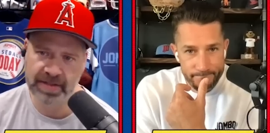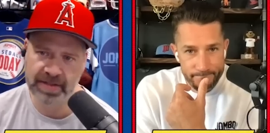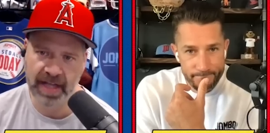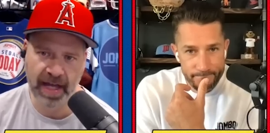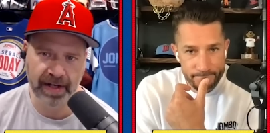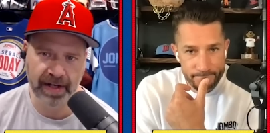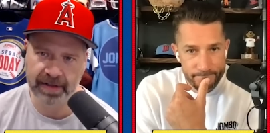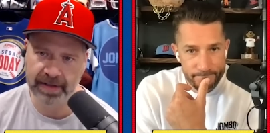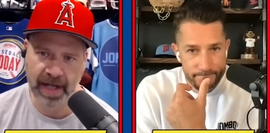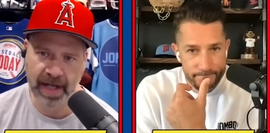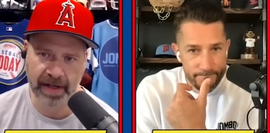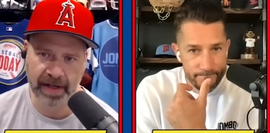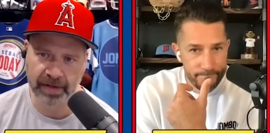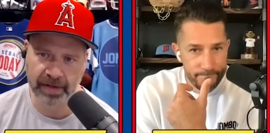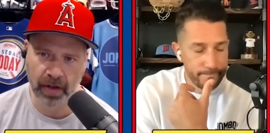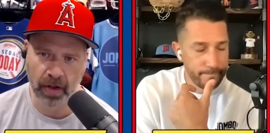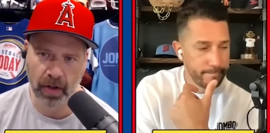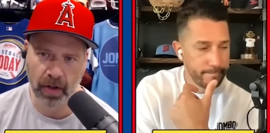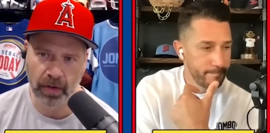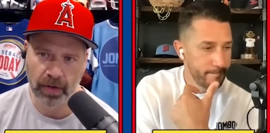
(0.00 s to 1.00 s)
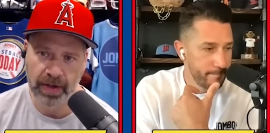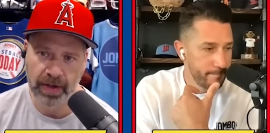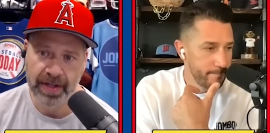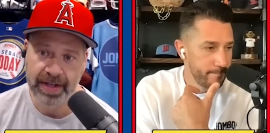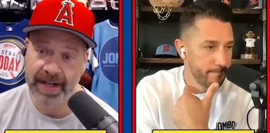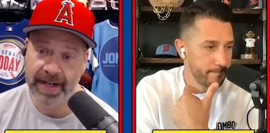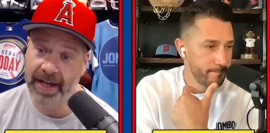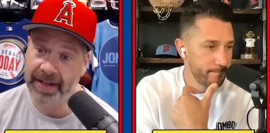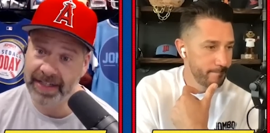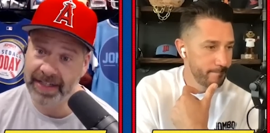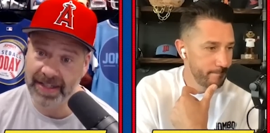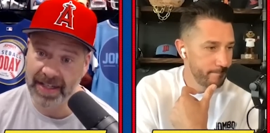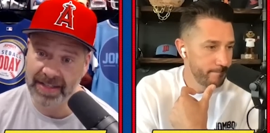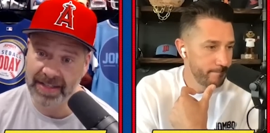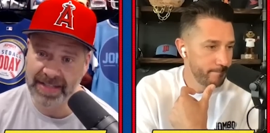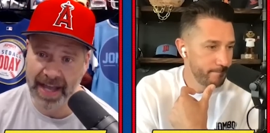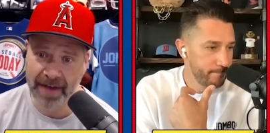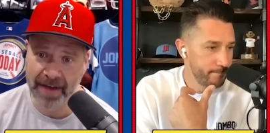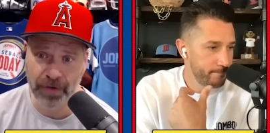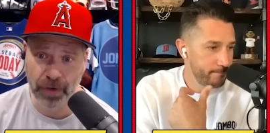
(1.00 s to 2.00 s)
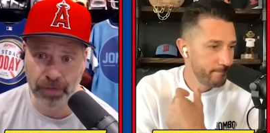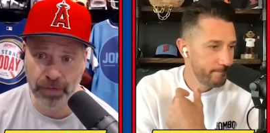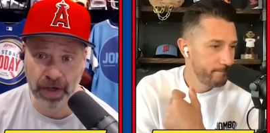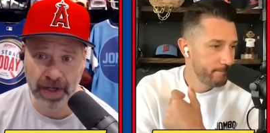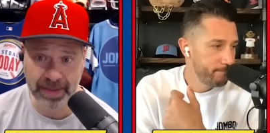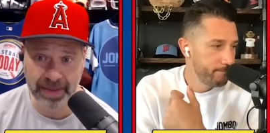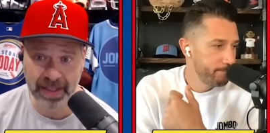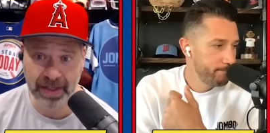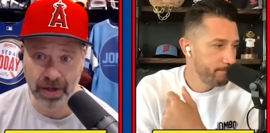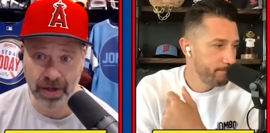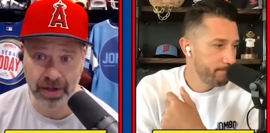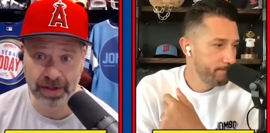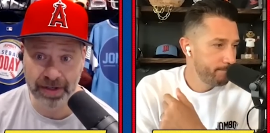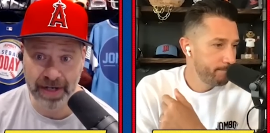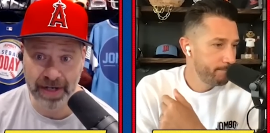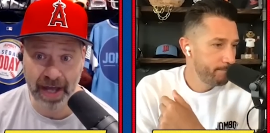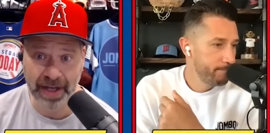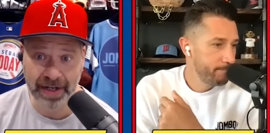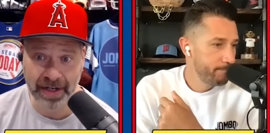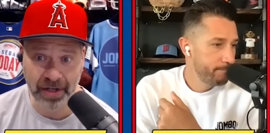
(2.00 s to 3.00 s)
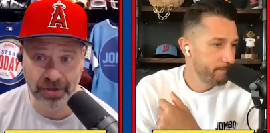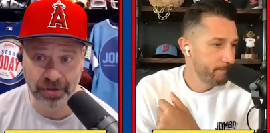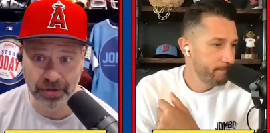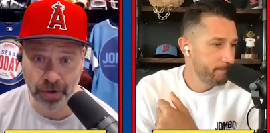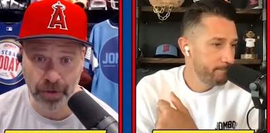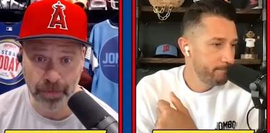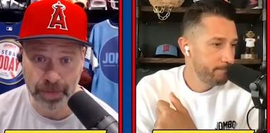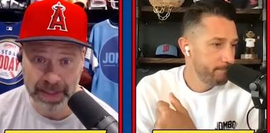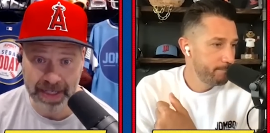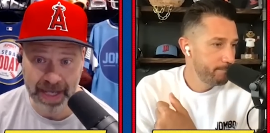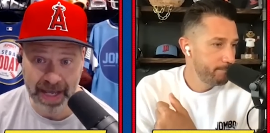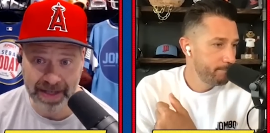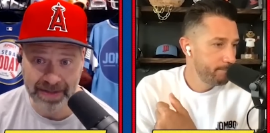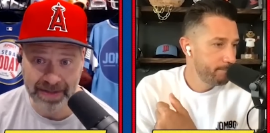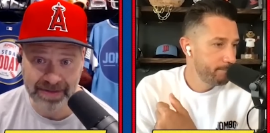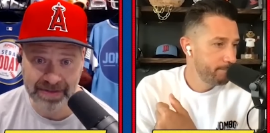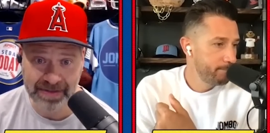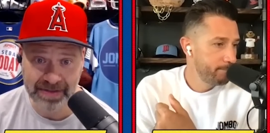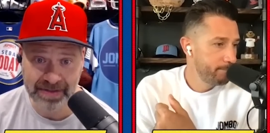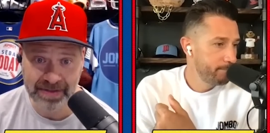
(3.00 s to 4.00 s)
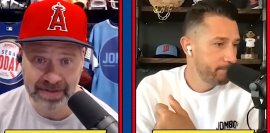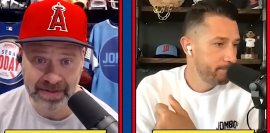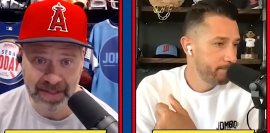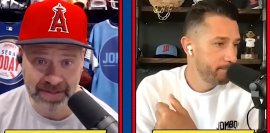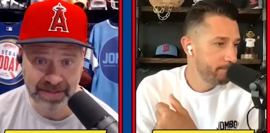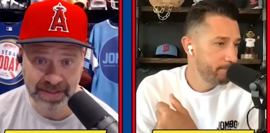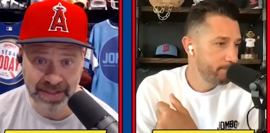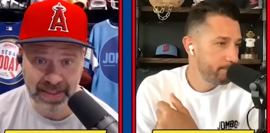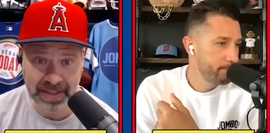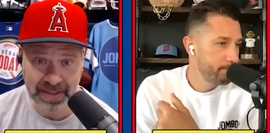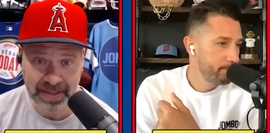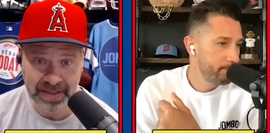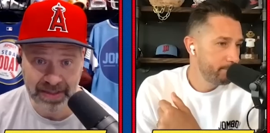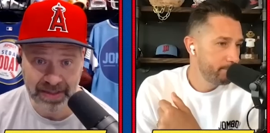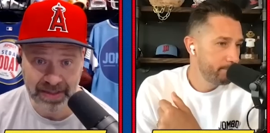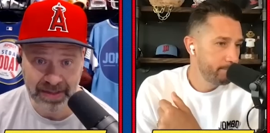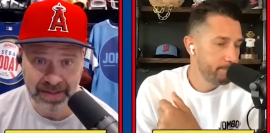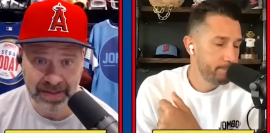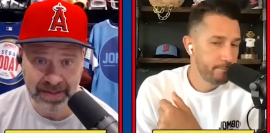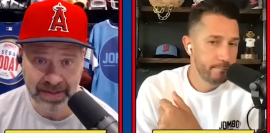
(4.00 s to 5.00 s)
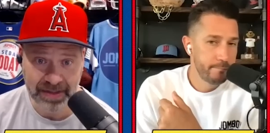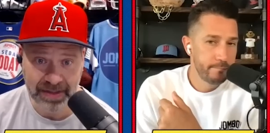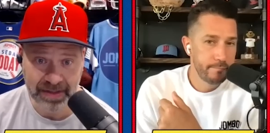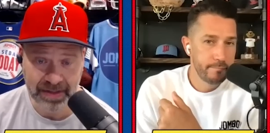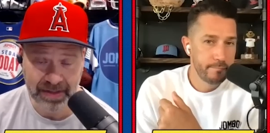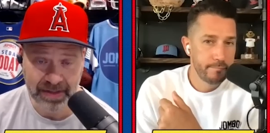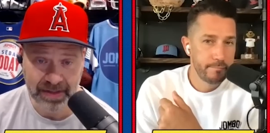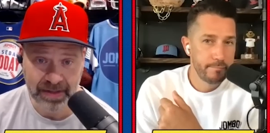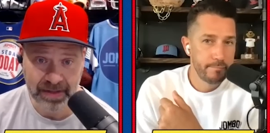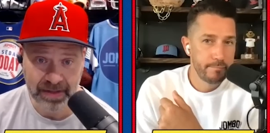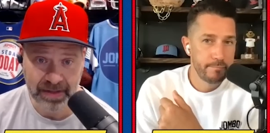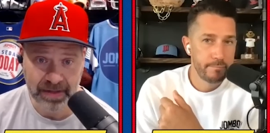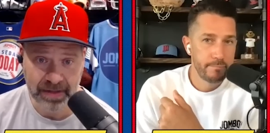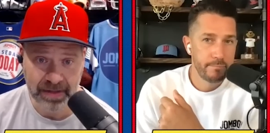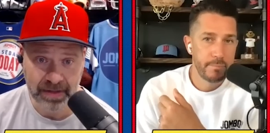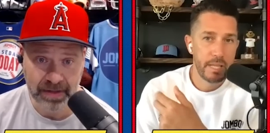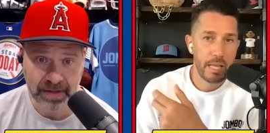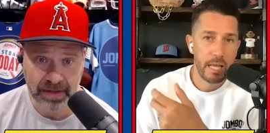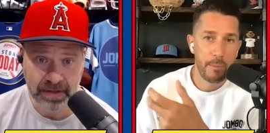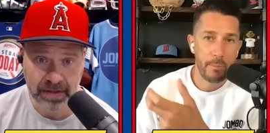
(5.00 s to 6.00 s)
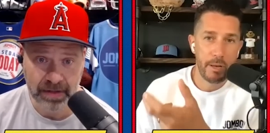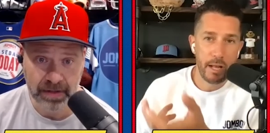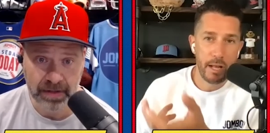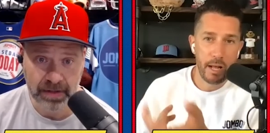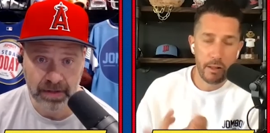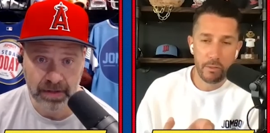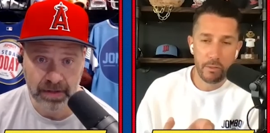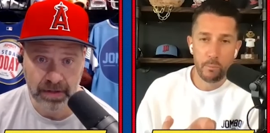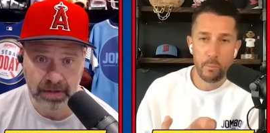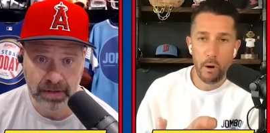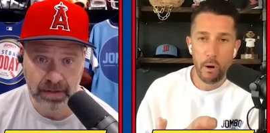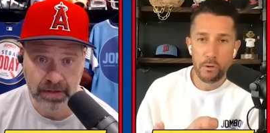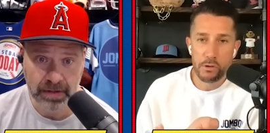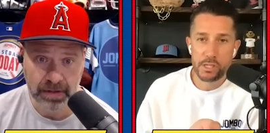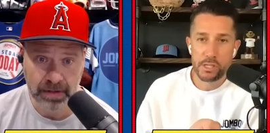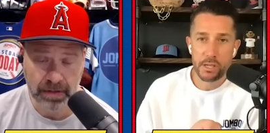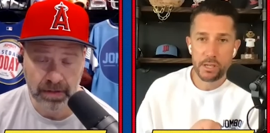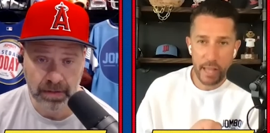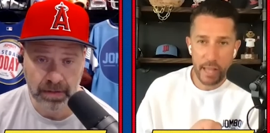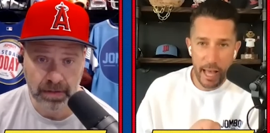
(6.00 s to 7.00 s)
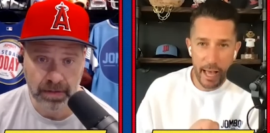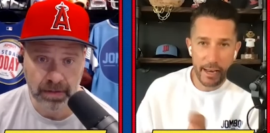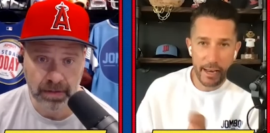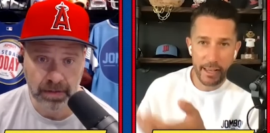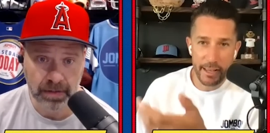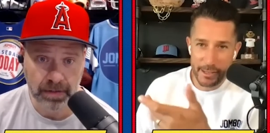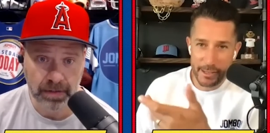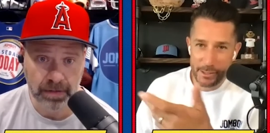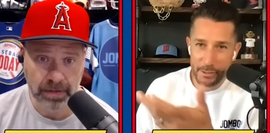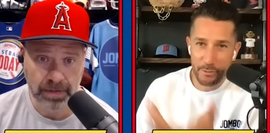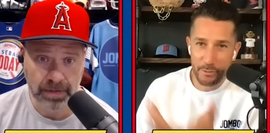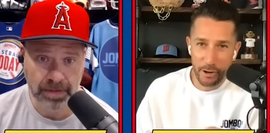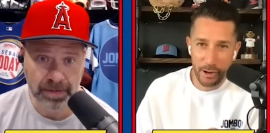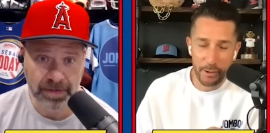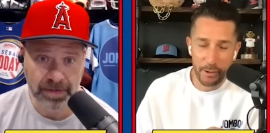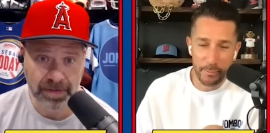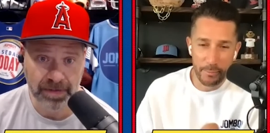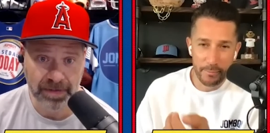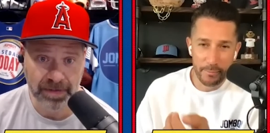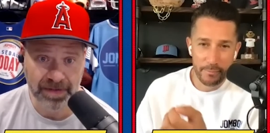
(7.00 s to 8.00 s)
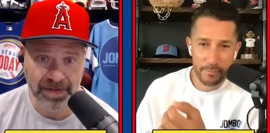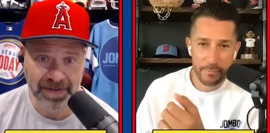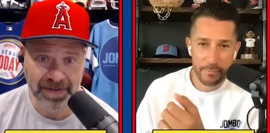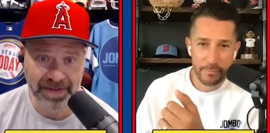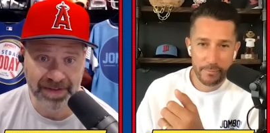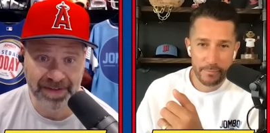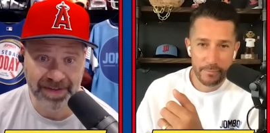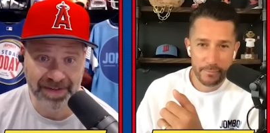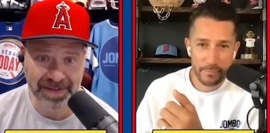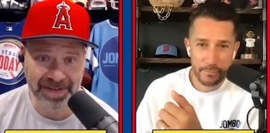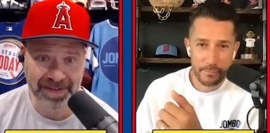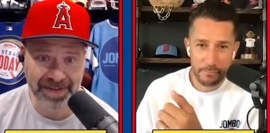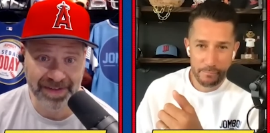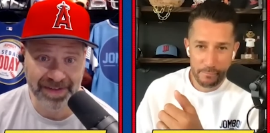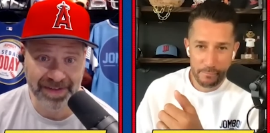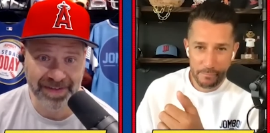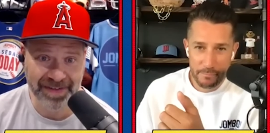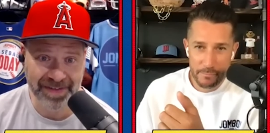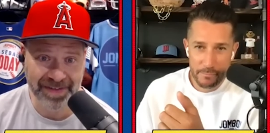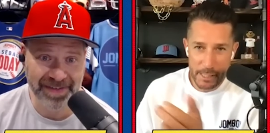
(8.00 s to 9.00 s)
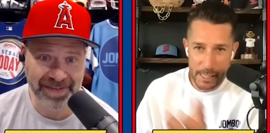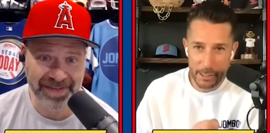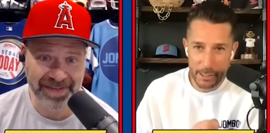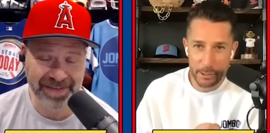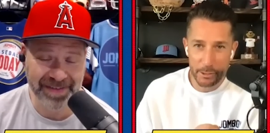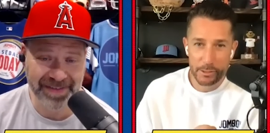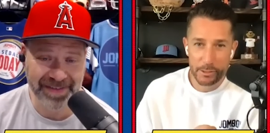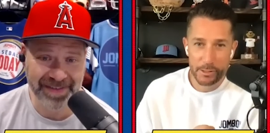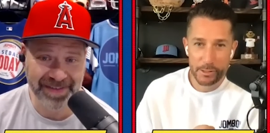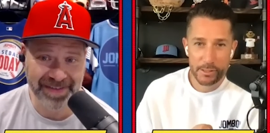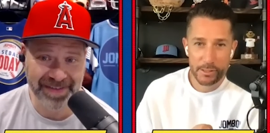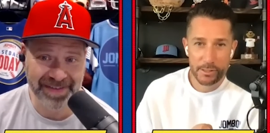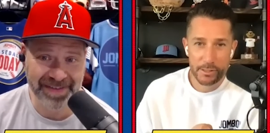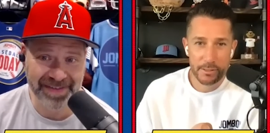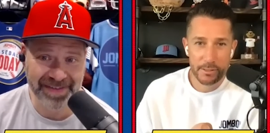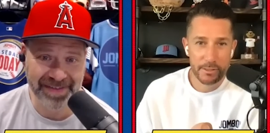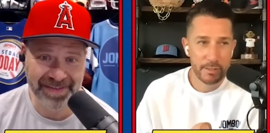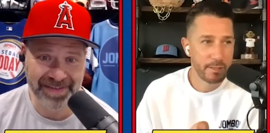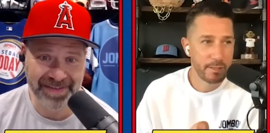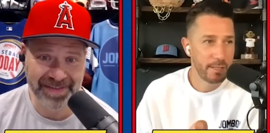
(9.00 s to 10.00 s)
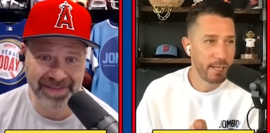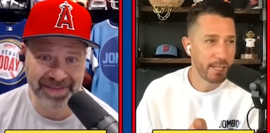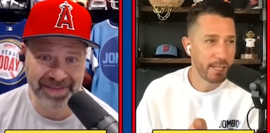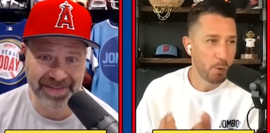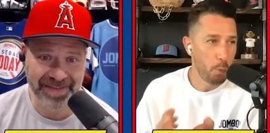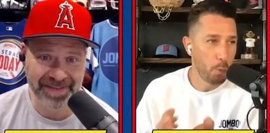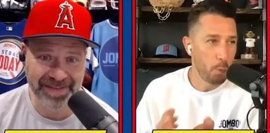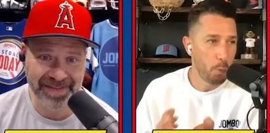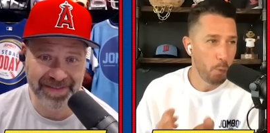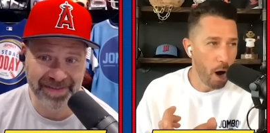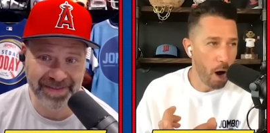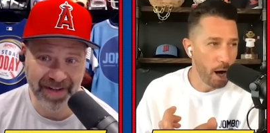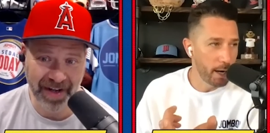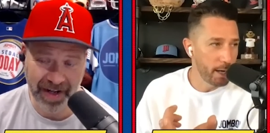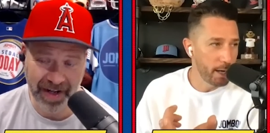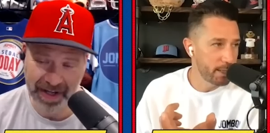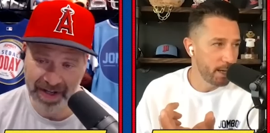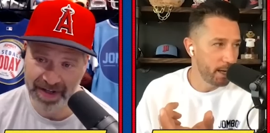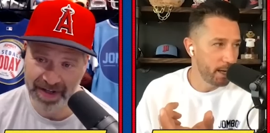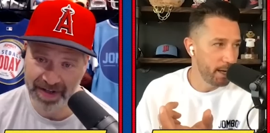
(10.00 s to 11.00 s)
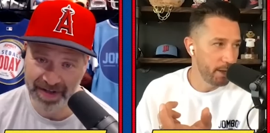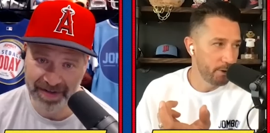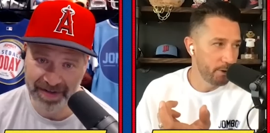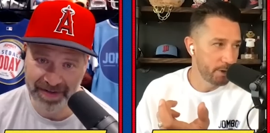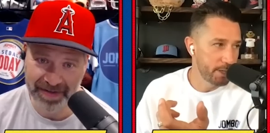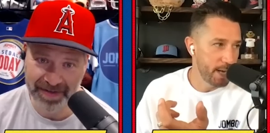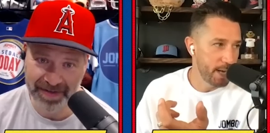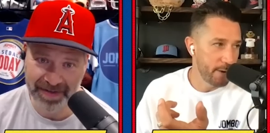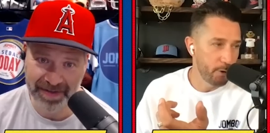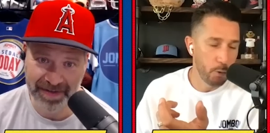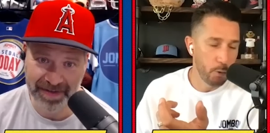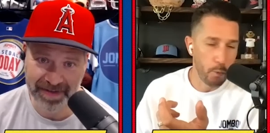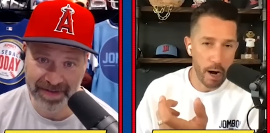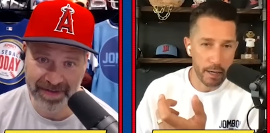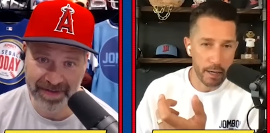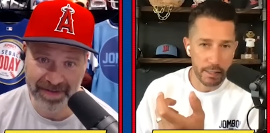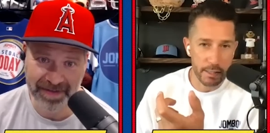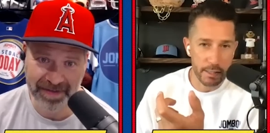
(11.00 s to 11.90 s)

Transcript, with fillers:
Speaker 1: not. Not at all. Now he does have over, I think, a 900 OPS, doesn't he?
Speaker 2: I mean, uh, most of that is from singles. He doesn't walk right. a ton either. He's never walked a